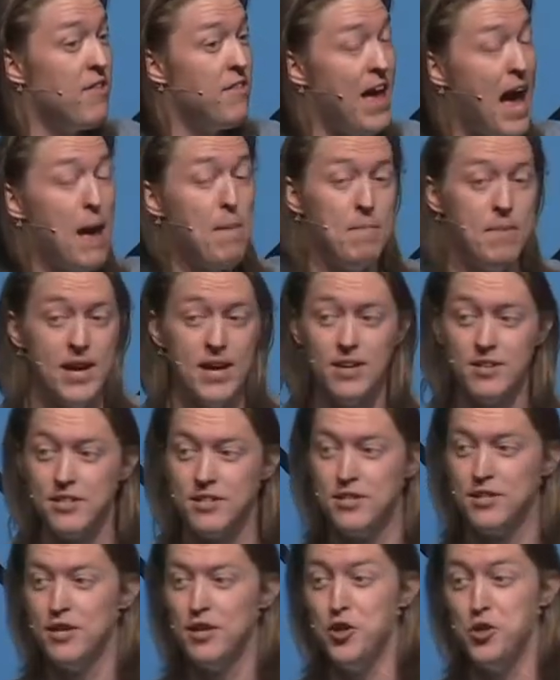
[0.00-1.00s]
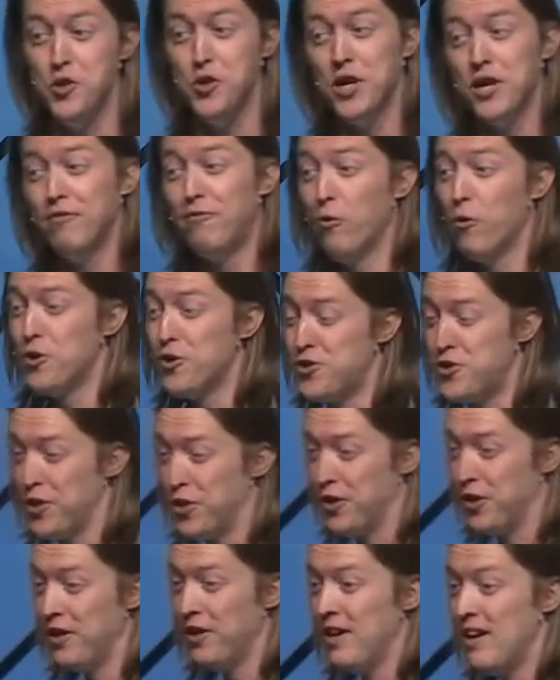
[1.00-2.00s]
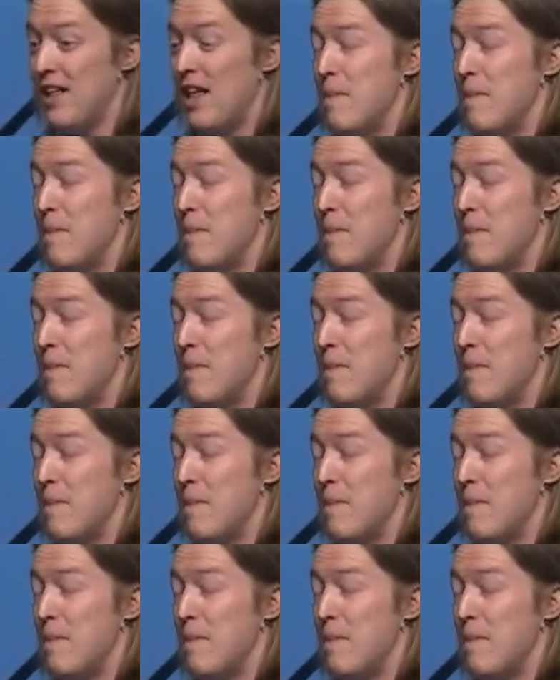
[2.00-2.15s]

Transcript: that meant you can afford sugar.